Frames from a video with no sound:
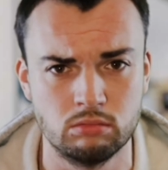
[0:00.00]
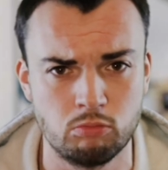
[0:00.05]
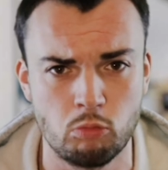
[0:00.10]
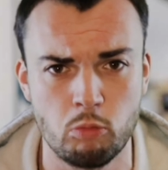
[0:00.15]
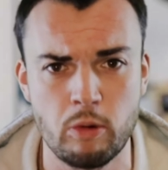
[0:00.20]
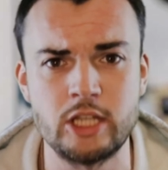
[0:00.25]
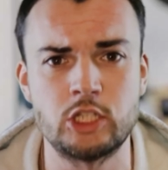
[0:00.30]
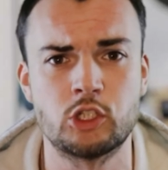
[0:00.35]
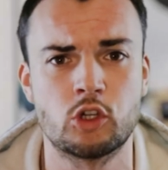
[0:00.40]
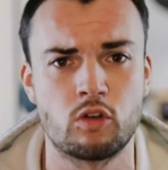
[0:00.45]

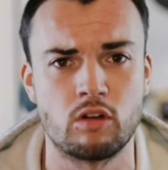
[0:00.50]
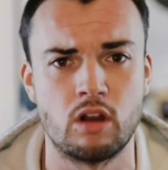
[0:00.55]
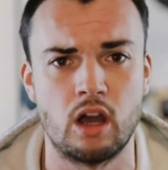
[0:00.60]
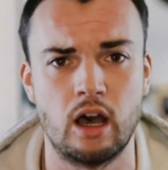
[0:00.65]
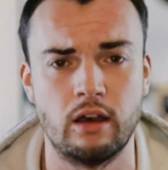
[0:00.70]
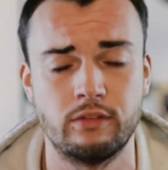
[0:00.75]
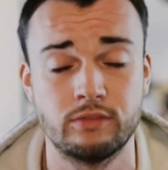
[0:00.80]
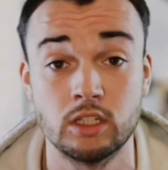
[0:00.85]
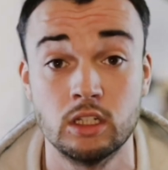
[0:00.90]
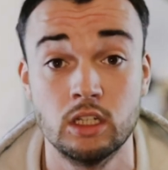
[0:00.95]

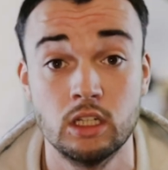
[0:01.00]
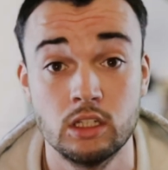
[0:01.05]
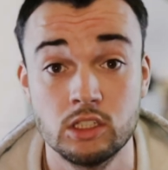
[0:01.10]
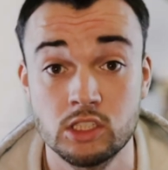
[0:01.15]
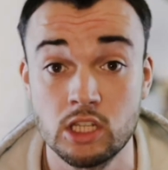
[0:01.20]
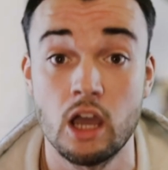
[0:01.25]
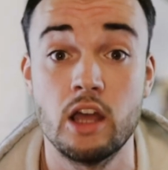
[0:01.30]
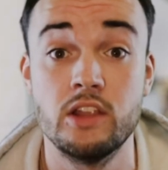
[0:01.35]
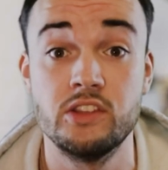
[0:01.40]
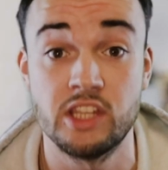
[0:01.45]
witchcraft,
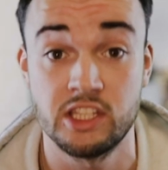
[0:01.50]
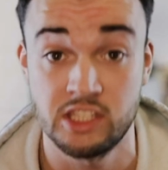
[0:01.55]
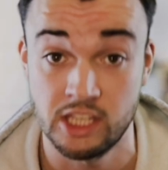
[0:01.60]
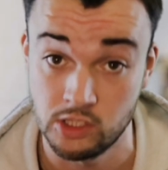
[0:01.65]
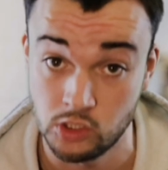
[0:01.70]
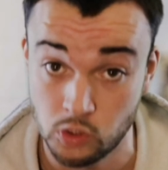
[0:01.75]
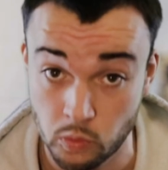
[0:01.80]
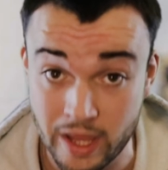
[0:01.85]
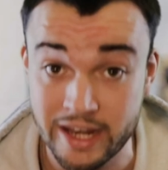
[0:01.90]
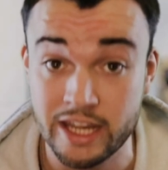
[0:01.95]
turns it
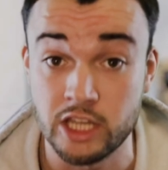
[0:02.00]
into